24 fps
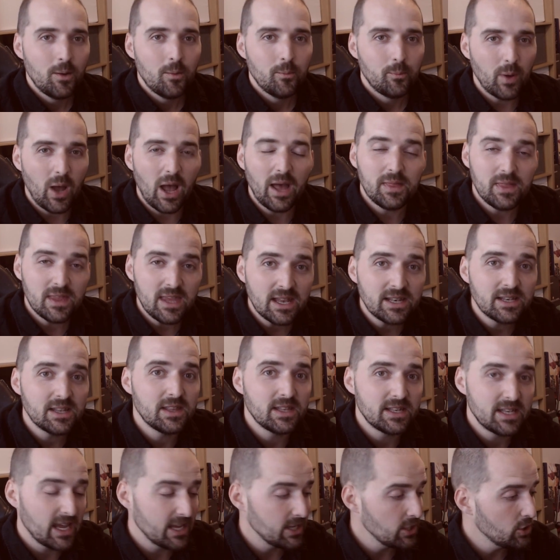But at the end of the
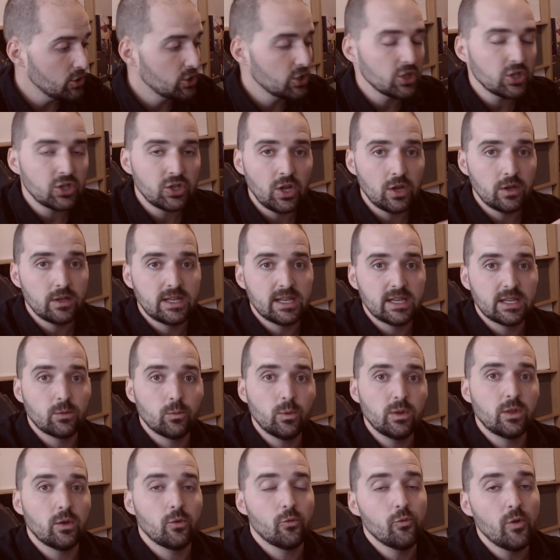day, you just notice
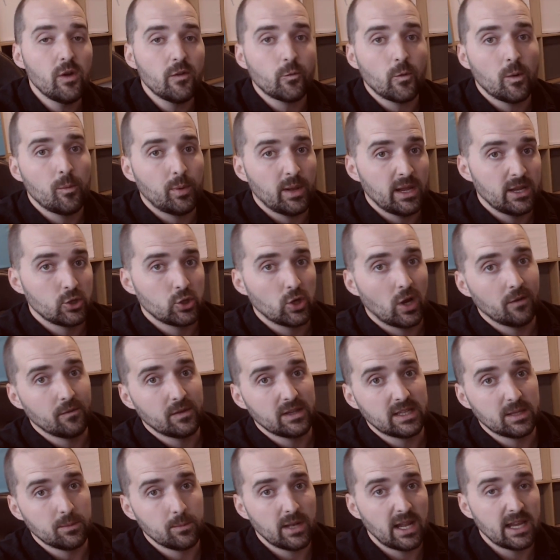with the Rift, when playing driving
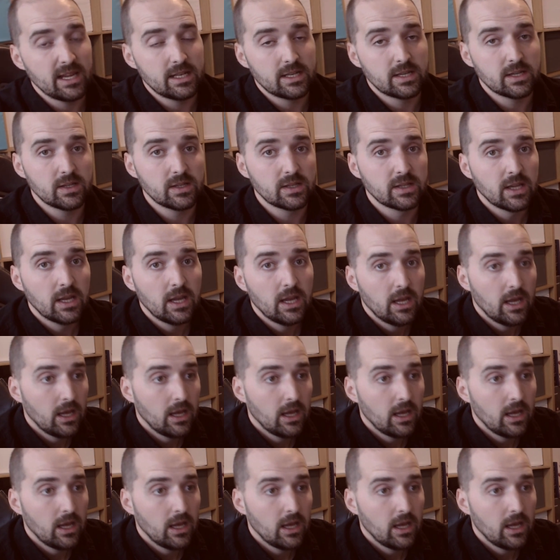simulators,